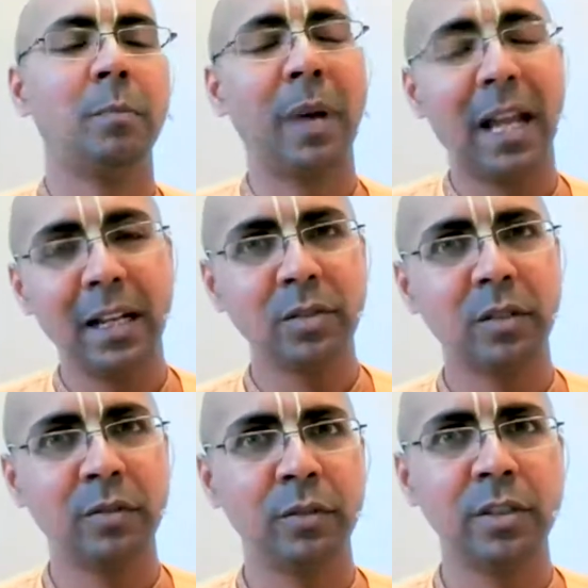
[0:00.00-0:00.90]
palace
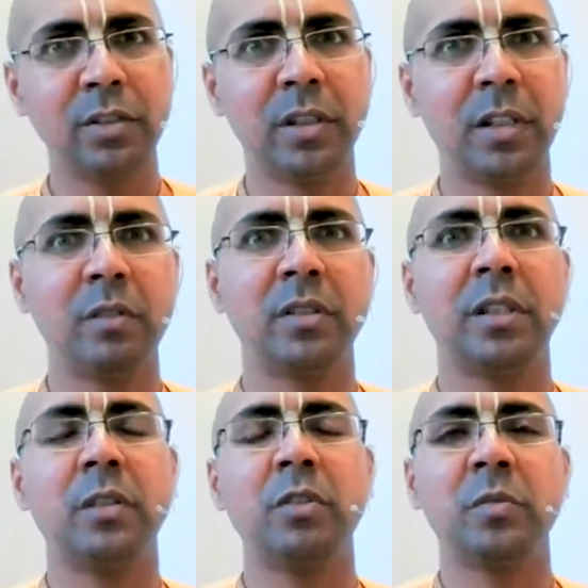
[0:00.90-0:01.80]
of Yudhishthira,
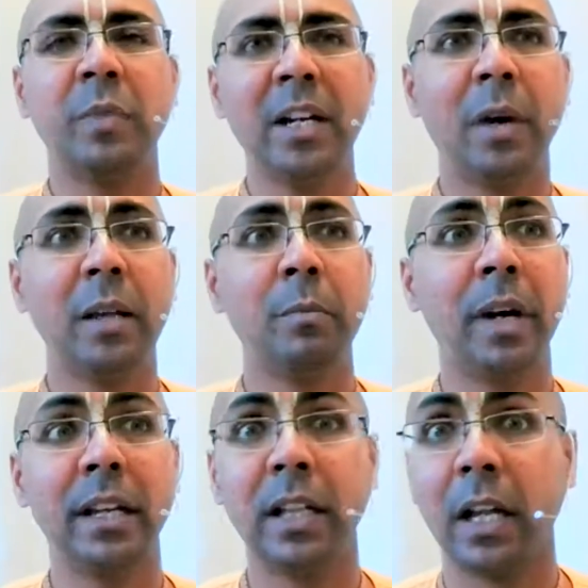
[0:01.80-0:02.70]
it was made by
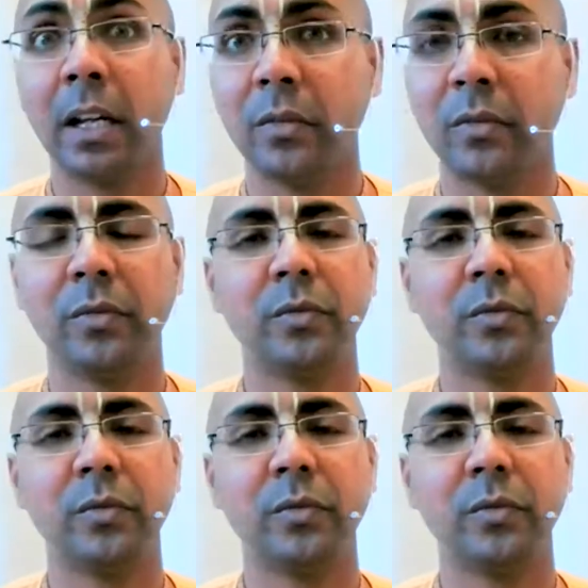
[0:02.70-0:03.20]
Mayadanav.